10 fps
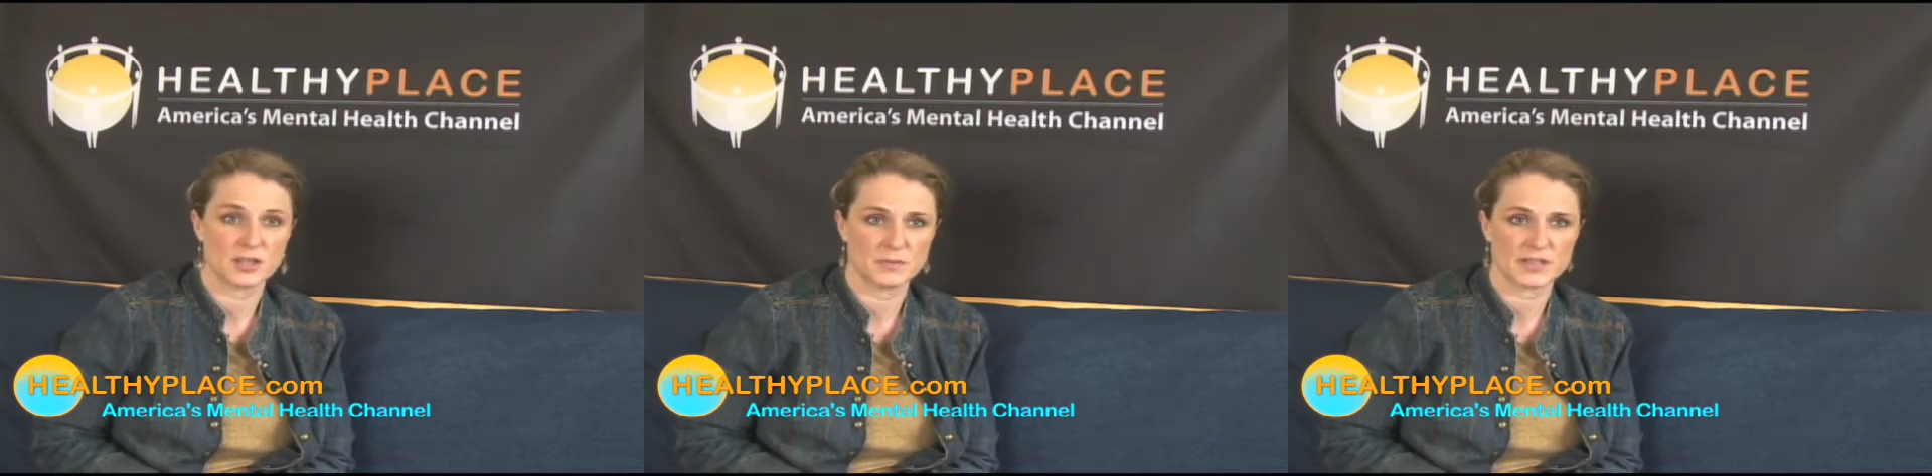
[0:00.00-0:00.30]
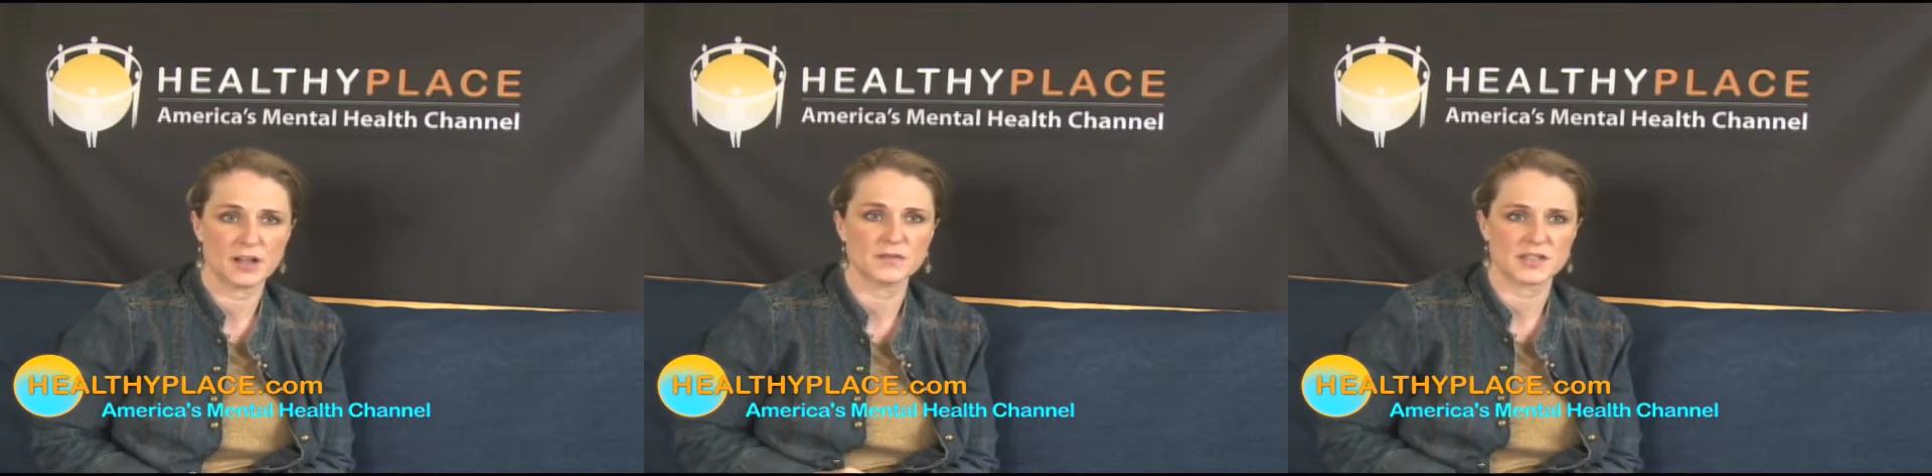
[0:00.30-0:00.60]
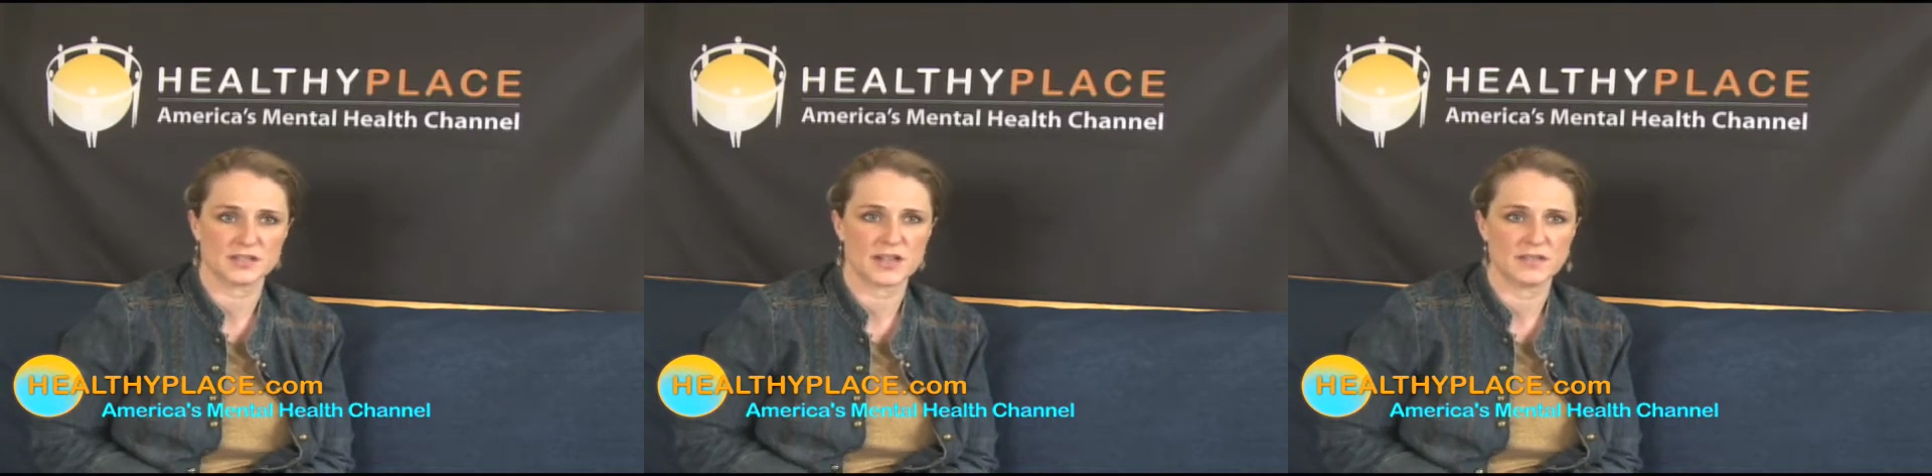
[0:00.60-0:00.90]
themselves
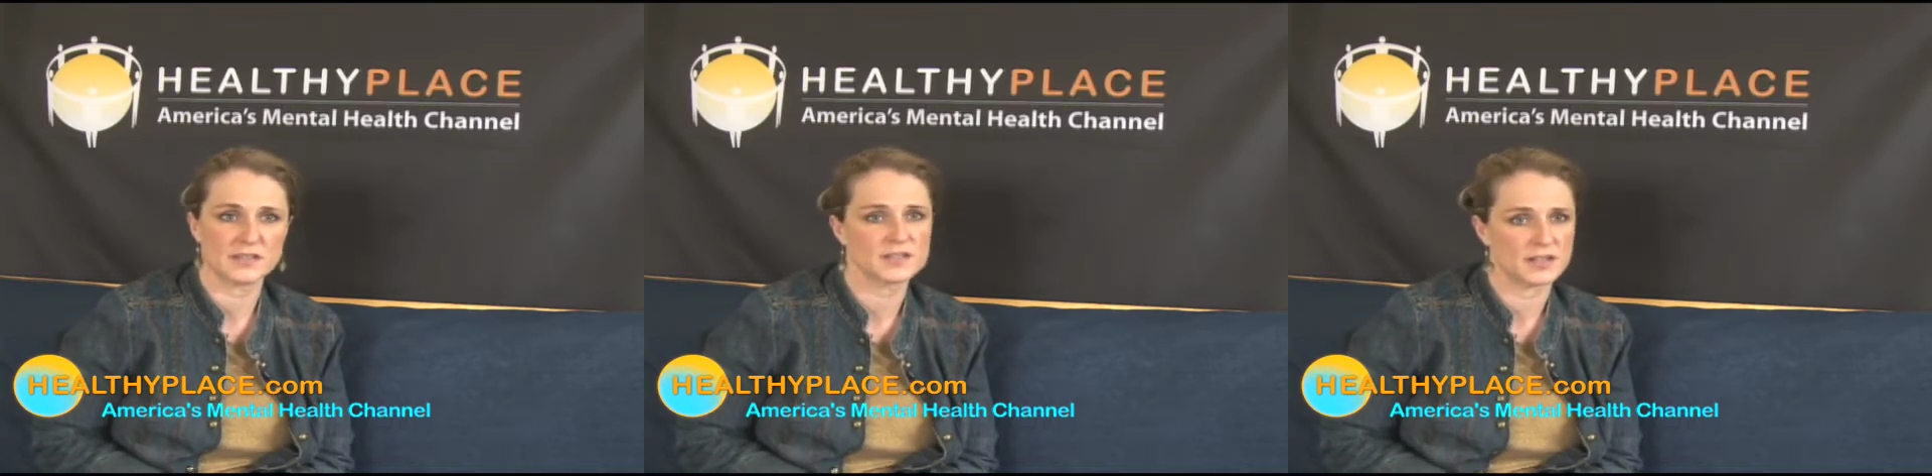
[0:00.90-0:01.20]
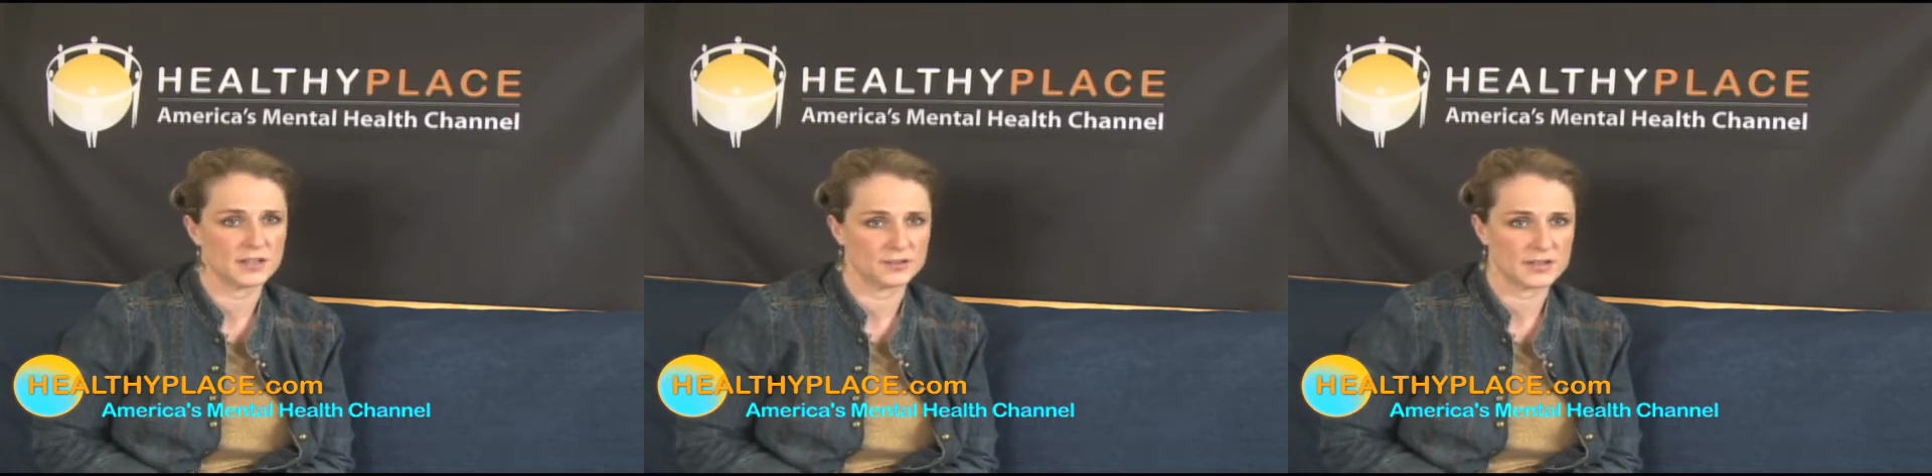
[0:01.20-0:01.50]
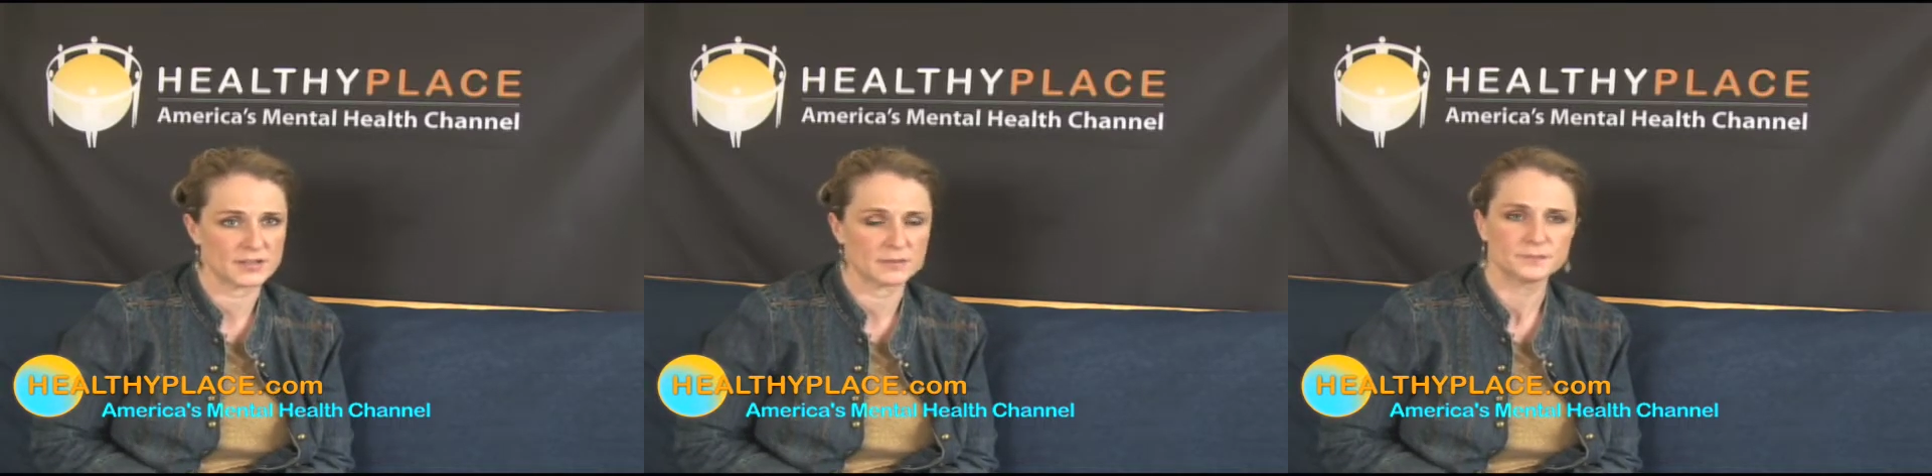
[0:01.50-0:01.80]
to say this is an
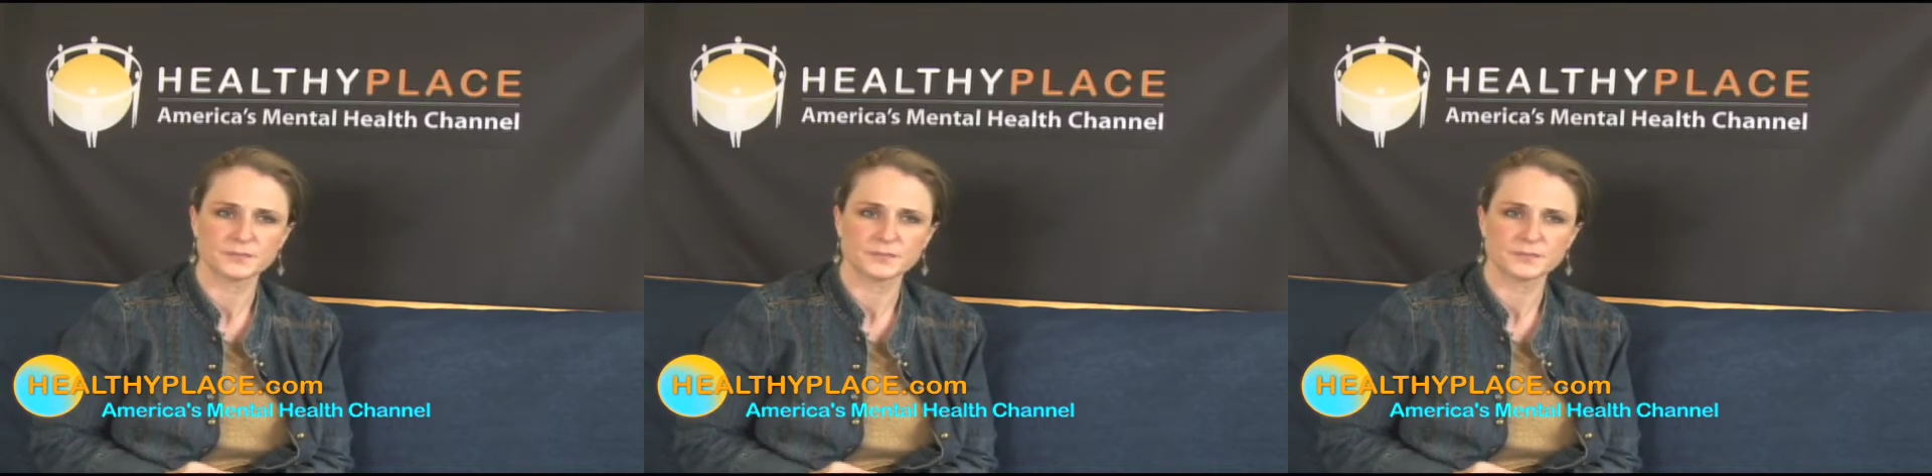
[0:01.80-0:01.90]
illness.